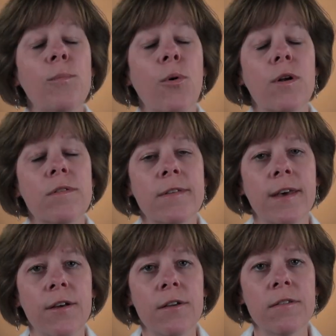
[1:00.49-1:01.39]
important
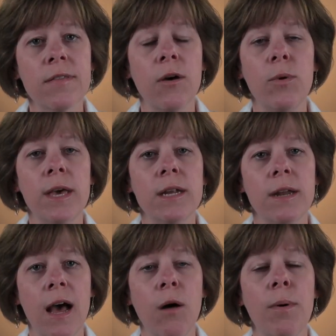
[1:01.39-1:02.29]
skills that we can
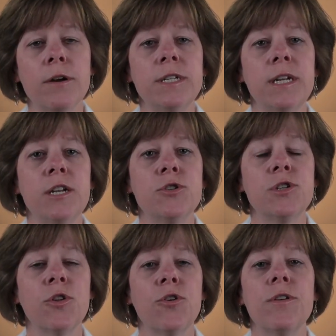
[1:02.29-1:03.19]
help our
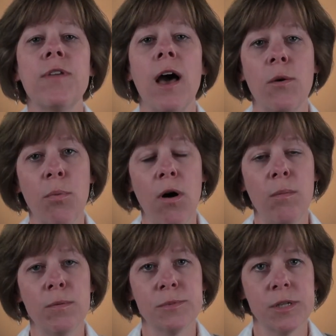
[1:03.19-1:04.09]
teenagers learn is how to
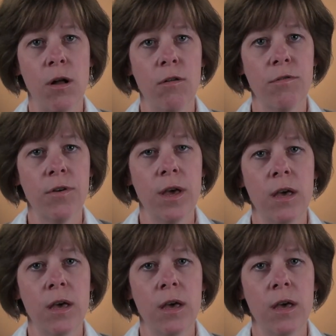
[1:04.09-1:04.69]
problem solve.